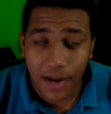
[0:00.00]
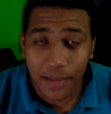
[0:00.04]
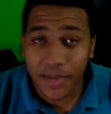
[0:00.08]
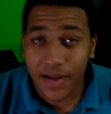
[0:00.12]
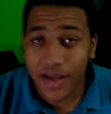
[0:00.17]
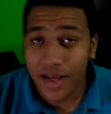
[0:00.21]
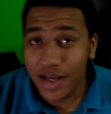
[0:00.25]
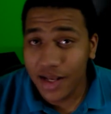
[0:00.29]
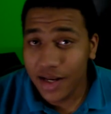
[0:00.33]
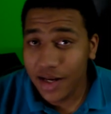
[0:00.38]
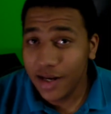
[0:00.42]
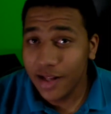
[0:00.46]

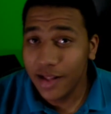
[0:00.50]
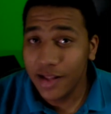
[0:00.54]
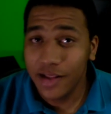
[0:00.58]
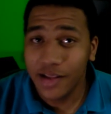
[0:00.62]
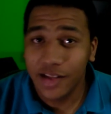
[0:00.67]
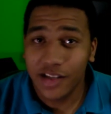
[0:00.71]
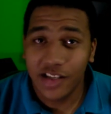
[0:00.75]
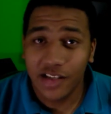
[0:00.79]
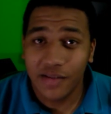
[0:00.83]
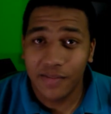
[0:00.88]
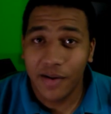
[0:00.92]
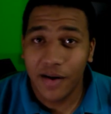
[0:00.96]
Keenan, and
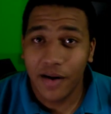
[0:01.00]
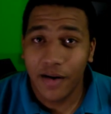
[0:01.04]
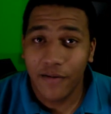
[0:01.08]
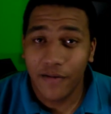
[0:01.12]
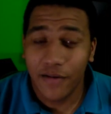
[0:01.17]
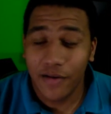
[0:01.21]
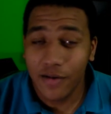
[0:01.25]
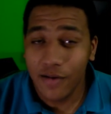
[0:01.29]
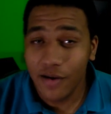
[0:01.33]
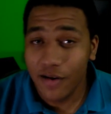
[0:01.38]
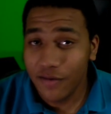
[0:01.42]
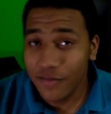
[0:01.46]
this is my
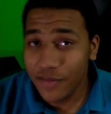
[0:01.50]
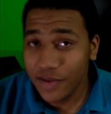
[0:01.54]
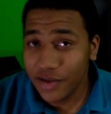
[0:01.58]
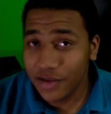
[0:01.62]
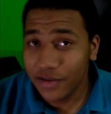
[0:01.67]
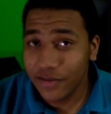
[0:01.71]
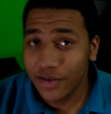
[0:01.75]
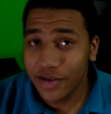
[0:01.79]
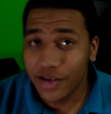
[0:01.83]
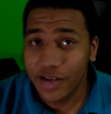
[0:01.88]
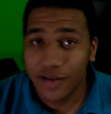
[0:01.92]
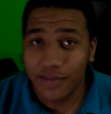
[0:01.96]
review of
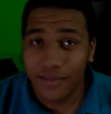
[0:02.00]
Mystery Team.